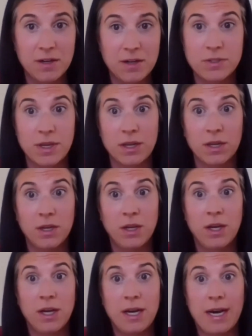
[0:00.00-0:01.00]
And I was like,
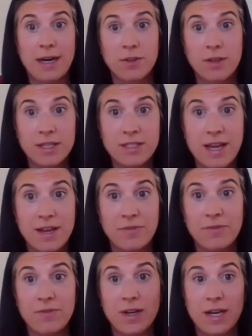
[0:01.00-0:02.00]
I don't think it's
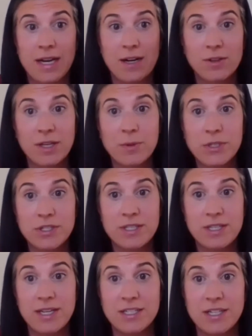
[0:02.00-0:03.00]
safe. I don't think we should
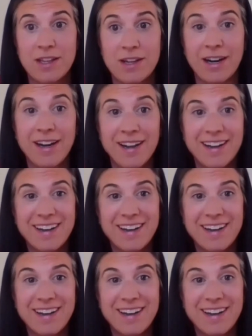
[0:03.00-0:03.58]
see each other.